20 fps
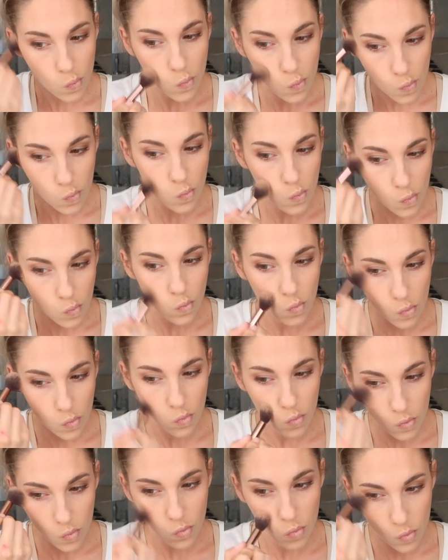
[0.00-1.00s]
using that on the
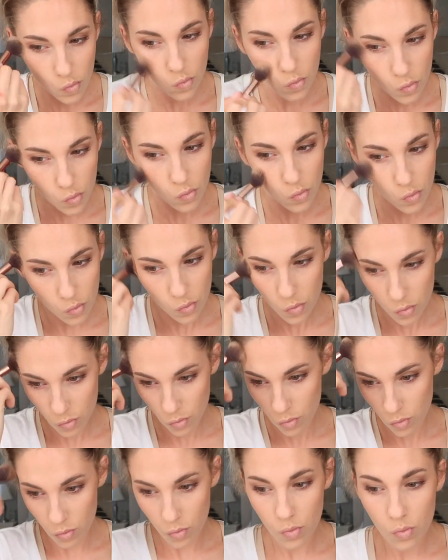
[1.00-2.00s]
hollows of my cheeks, up
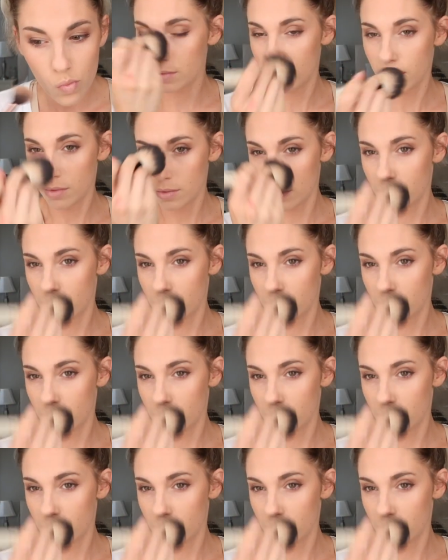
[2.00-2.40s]
on my forehead,